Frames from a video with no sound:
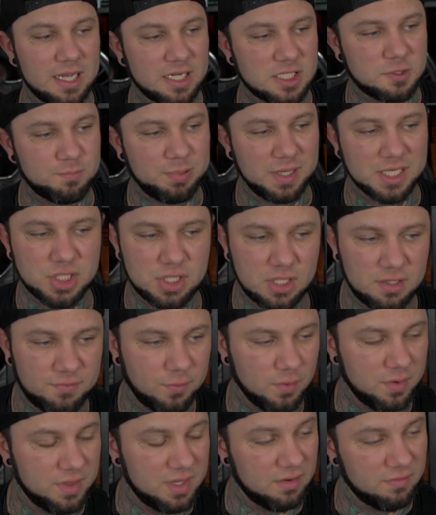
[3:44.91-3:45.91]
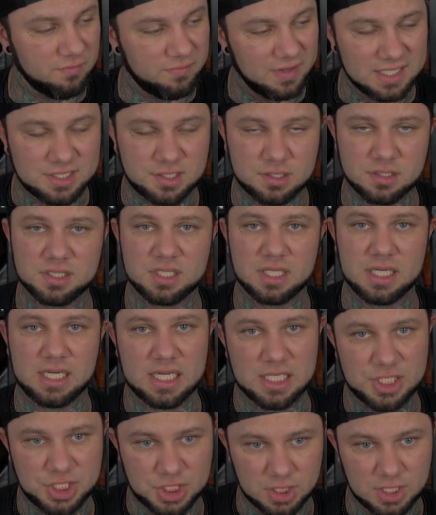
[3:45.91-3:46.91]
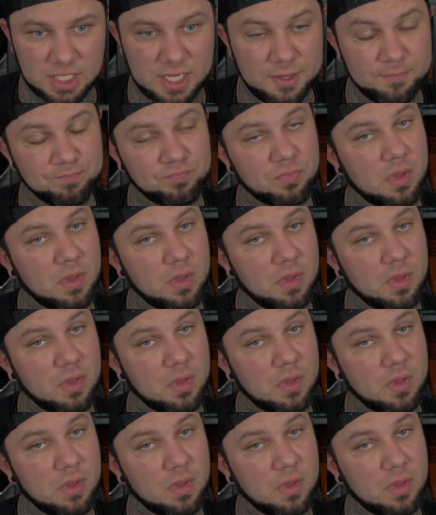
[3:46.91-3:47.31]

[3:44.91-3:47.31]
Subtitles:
especially for the investors initially,